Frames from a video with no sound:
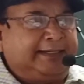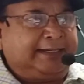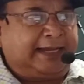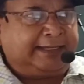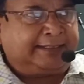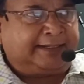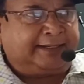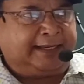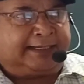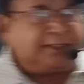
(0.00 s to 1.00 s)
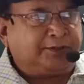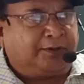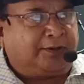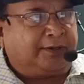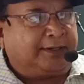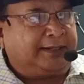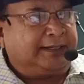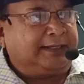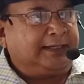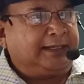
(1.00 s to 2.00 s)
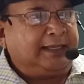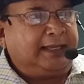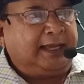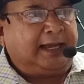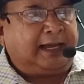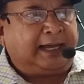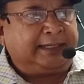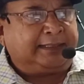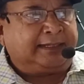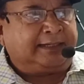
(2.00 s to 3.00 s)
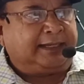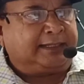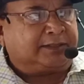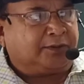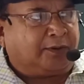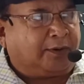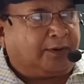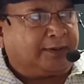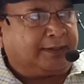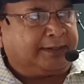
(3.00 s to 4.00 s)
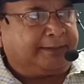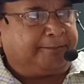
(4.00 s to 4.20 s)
neither dash nor, either dash or,